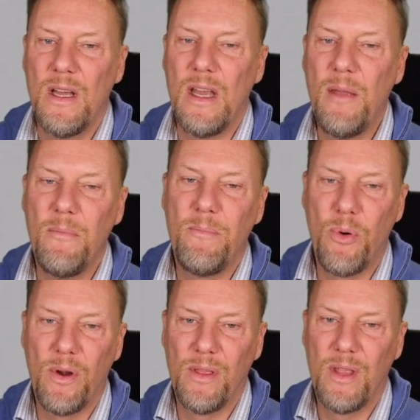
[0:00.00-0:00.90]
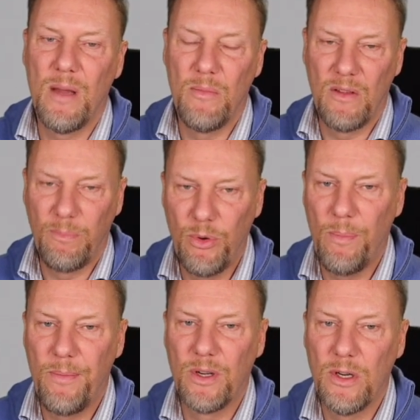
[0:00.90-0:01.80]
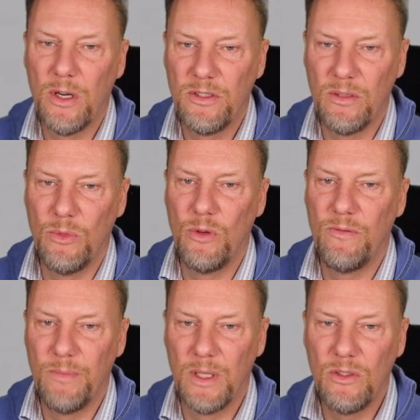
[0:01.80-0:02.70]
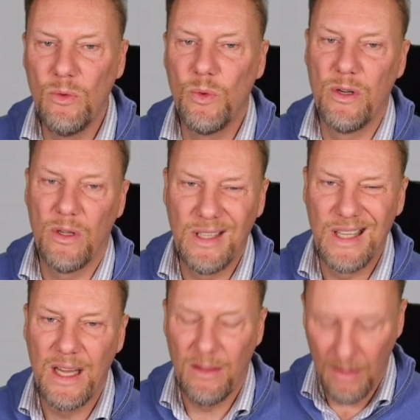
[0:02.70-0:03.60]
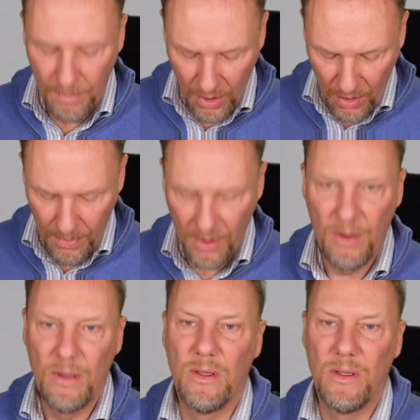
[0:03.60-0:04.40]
import them as proper cursor movement, you will not get the proper